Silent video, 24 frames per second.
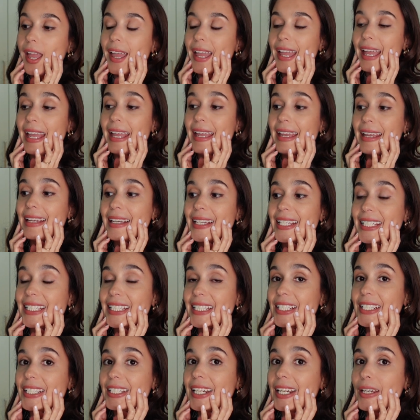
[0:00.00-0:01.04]
and
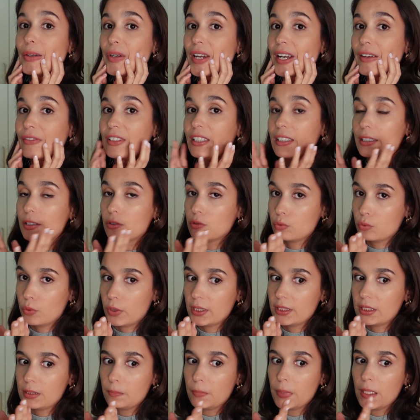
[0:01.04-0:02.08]
today we have a little
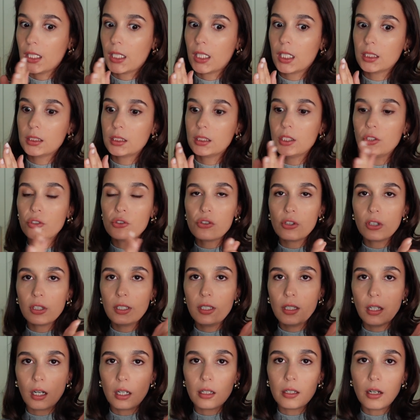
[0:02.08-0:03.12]
twist because
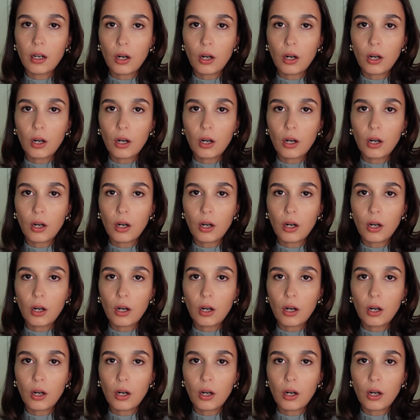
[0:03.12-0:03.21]
usually I